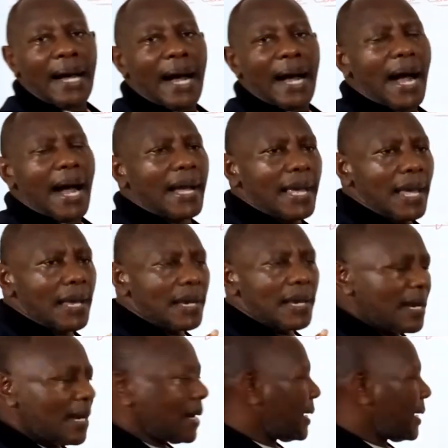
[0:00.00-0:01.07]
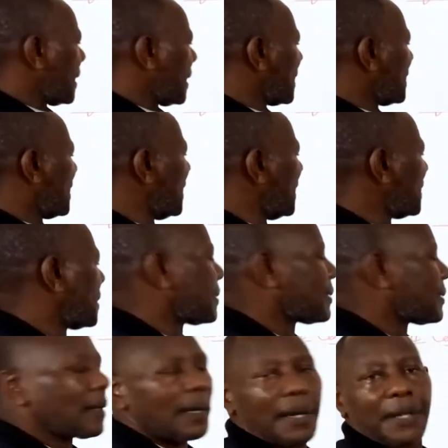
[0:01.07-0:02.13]
Again, this
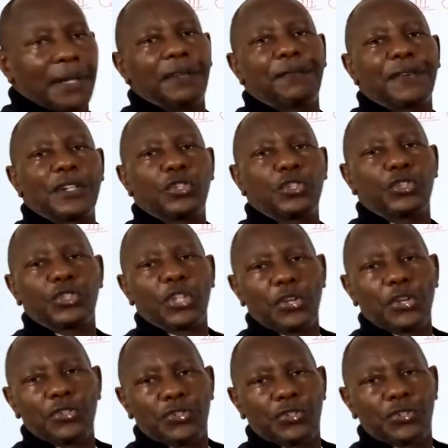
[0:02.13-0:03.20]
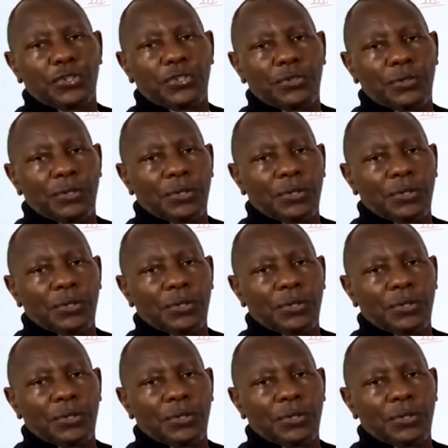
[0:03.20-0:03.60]
is a different stage.